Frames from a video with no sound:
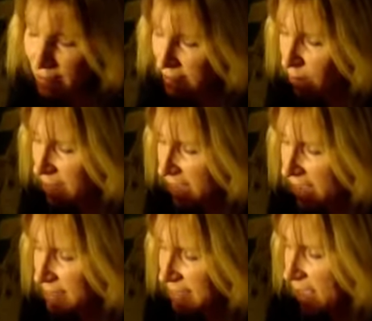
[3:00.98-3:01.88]
sew, like I
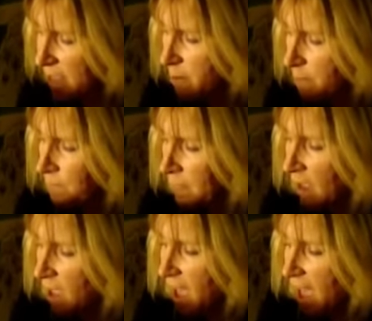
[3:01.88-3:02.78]
said.
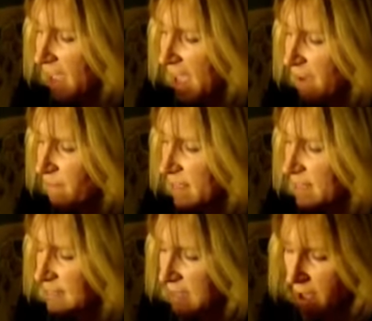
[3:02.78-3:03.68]
I have
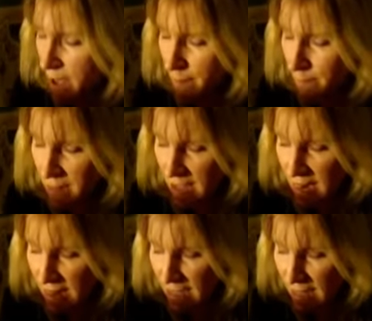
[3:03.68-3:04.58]
this
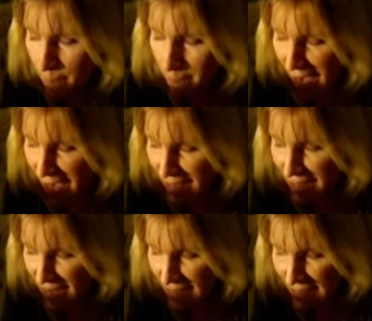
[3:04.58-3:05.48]
little
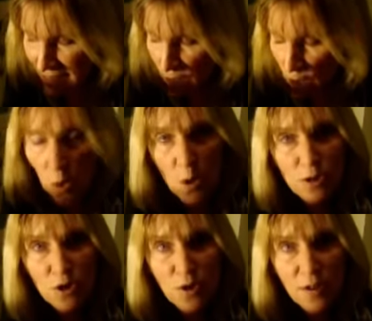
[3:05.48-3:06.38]
magnet
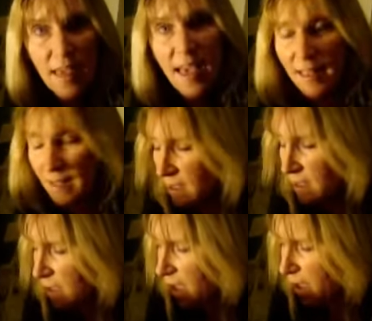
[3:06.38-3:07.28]
holder that
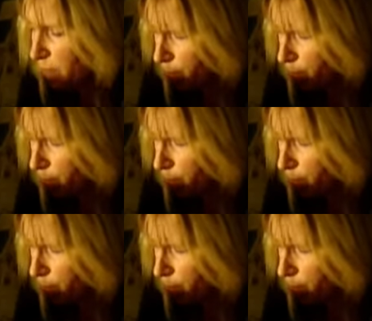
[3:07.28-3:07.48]
I